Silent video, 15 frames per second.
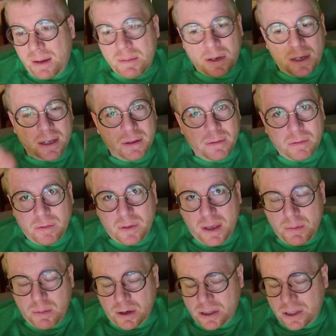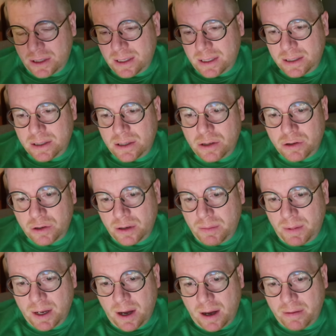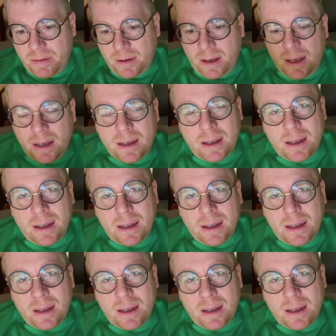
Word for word: I'm gonna keep watching this, drink my coffee,